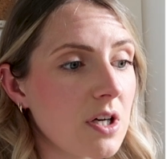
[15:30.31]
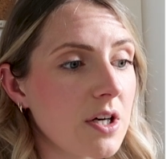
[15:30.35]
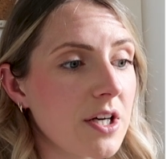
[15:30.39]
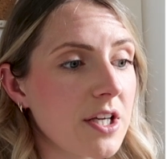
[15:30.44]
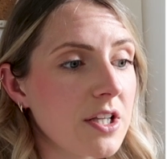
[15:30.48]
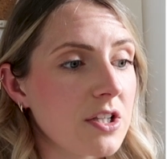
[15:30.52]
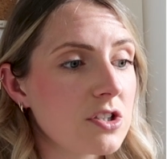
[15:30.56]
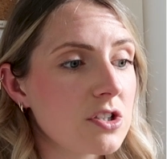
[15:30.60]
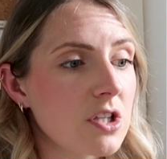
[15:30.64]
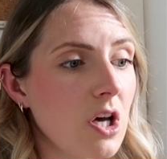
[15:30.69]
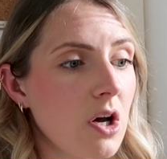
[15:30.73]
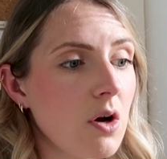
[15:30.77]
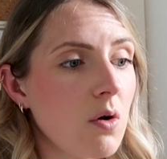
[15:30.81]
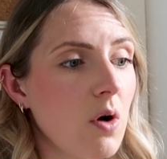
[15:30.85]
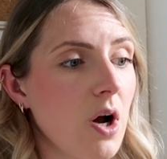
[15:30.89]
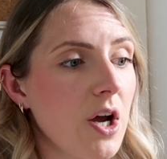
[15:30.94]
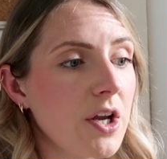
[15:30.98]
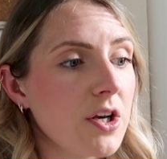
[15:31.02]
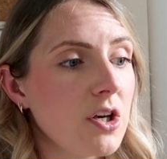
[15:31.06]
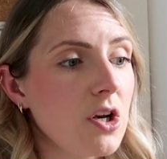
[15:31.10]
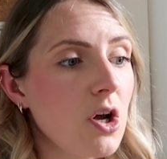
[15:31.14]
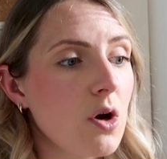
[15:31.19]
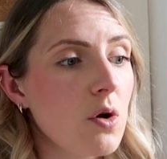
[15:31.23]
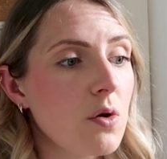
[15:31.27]
So I
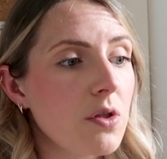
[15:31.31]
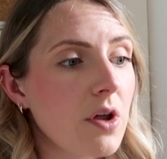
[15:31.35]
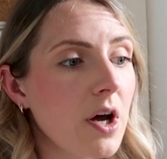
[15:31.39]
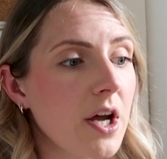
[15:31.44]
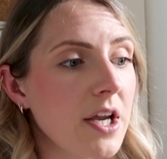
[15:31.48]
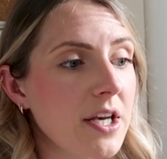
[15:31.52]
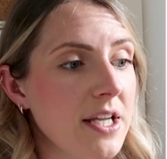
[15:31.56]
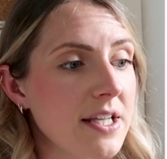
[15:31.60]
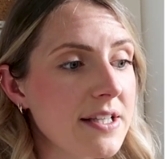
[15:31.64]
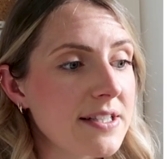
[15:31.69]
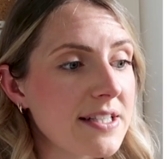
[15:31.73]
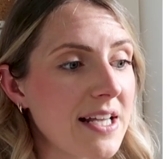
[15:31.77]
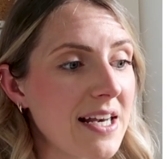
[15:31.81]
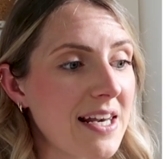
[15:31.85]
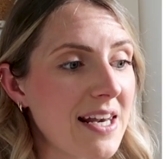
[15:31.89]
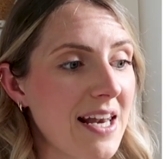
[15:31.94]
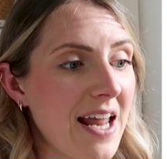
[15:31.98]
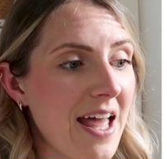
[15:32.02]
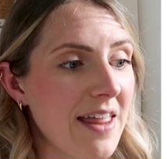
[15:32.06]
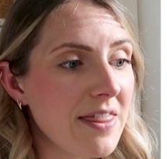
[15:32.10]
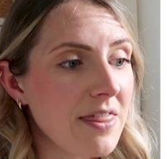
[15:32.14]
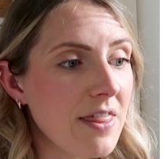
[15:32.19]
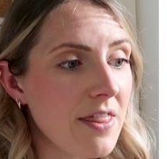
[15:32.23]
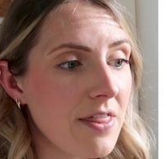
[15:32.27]
know that I need to
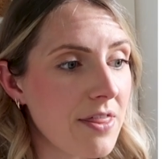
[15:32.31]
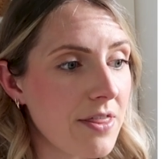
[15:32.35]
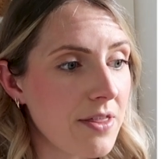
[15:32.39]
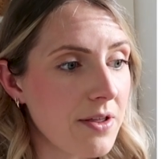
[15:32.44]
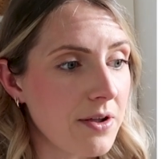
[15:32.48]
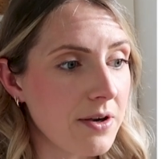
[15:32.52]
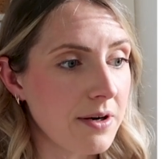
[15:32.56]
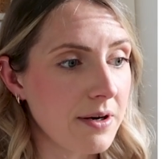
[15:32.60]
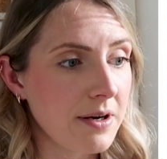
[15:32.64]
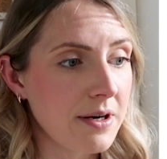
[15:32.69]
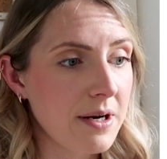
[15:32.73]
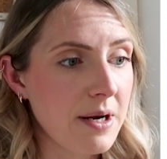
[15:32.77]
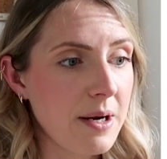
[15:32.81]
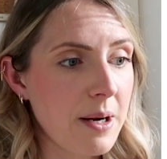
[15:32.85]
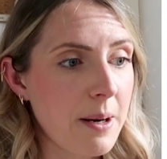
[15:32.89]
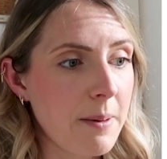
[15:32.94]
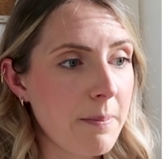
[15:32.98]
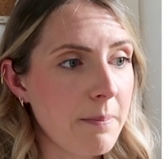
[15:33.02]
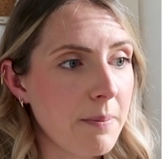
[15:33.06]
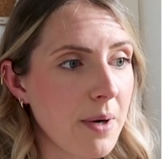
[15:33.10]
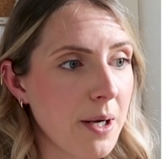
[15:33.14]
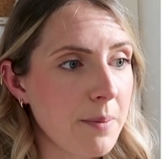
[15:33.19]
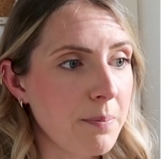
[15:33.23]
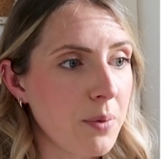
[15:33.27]
lengthen my
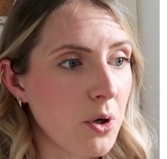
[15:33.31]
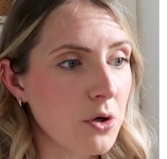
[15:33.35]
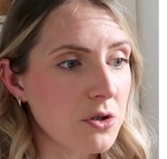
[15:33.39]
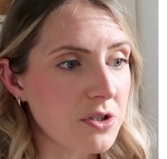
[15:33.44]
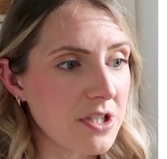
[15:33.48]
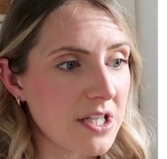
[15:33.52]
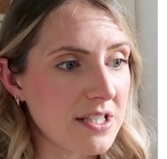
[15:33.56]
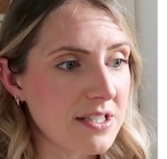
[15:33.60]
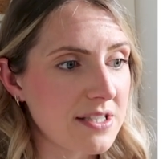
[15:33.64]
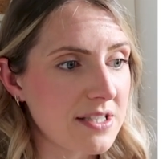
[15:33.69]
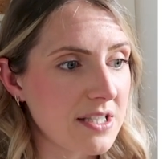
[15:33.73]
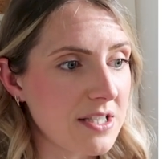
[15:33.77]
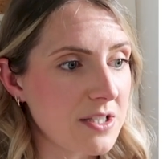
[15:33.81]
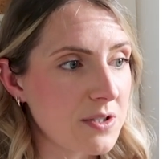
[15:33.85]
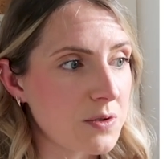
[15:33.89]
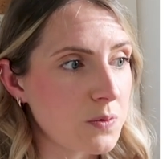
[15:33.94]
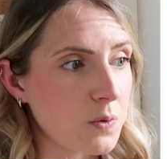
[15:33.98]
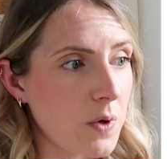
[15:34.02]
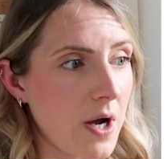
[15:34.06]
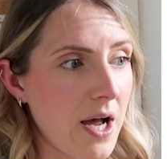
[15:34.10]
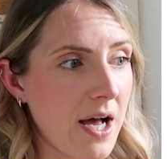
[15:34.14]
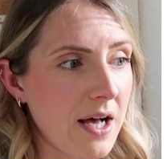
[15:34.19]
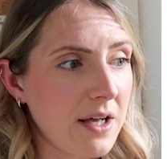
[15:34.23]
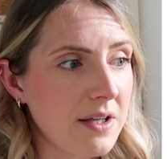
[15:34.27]
bodice as
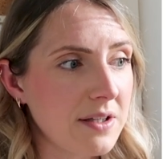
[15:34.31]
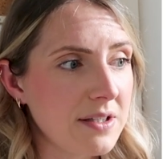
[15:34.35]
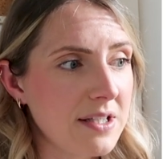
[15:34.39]
well.